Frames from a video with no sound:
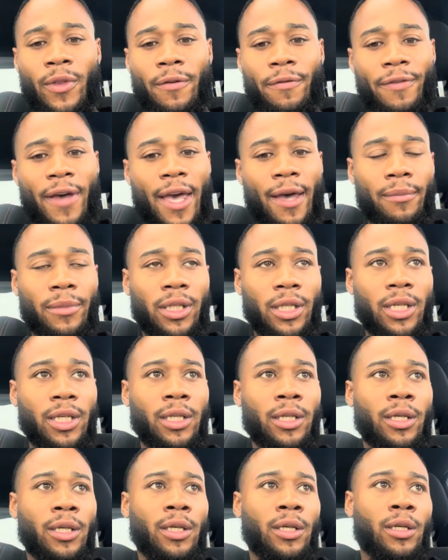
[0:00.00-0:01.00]
family,
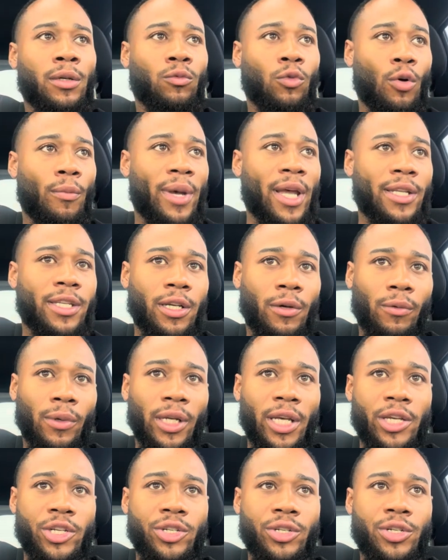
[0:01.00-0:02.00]
romantic
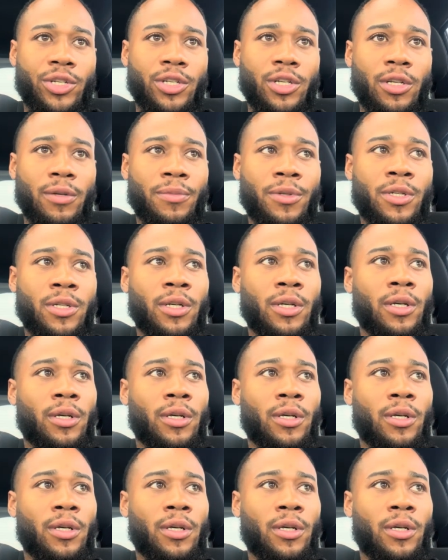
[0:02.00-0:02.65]
relationships,